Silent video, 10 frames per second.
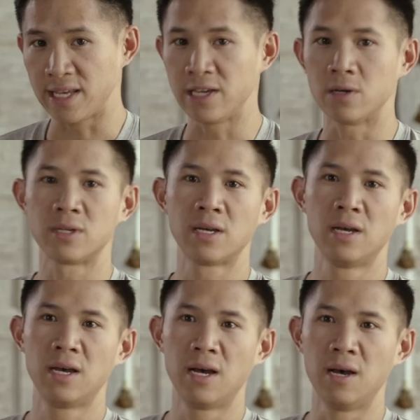yield.
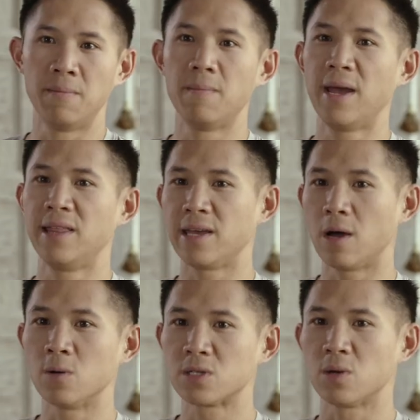And they
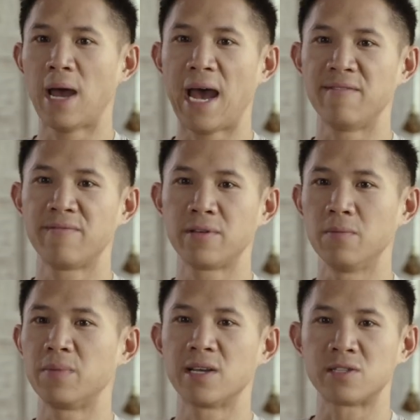also have,
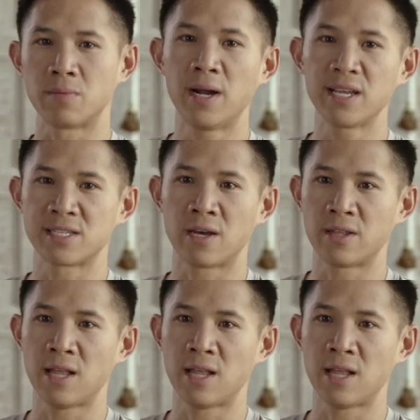because their money is on the